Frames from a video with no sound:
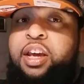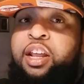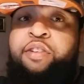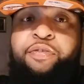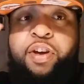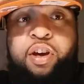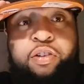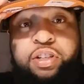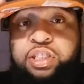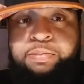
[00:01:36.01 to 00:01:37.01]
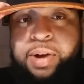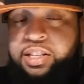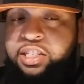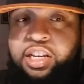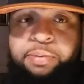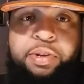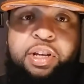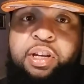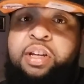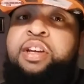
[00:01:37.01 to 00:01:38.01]
NFL, this is my team
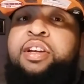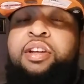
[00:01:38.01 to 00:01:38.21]
here.